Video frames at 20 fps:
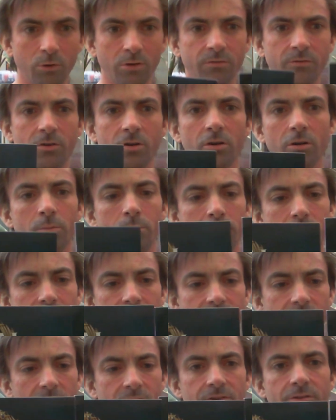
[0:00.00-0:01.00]
have come
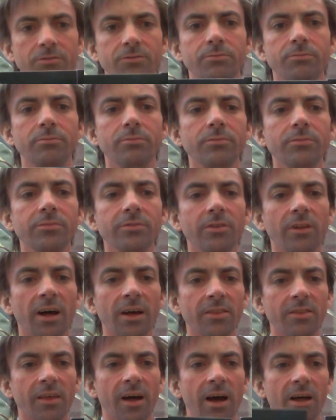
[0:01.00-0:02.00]
sort of
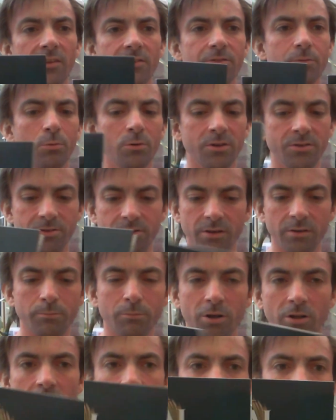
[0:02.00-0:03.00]
like that with the
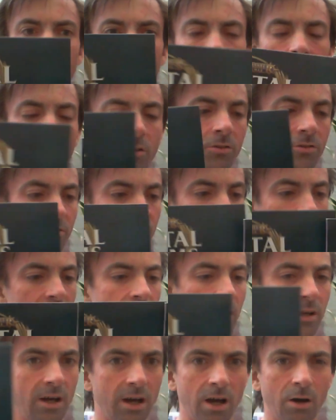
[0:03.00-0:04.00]
models on the front,
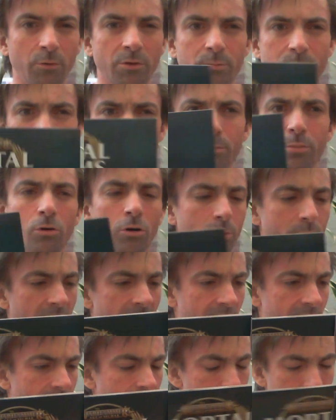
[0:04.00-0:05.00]
with a big board
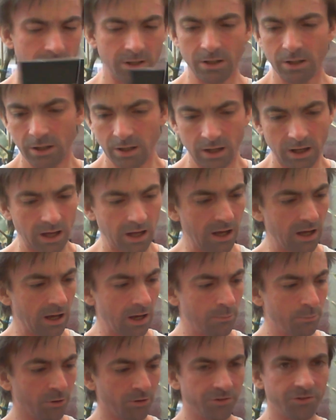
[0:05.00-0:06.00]
behind them.
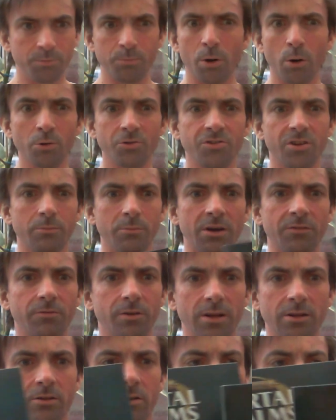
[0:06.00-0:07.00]
But to post it, my
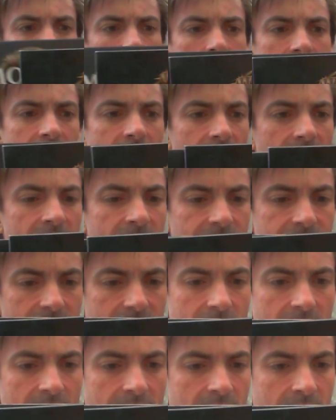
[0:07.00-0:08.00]
friend got rid of
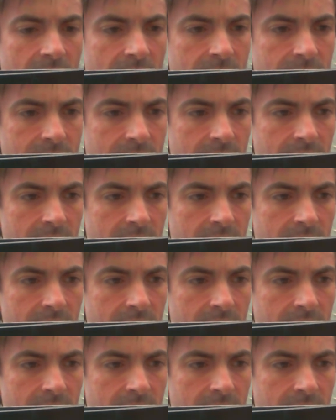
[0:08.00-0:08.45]
that, and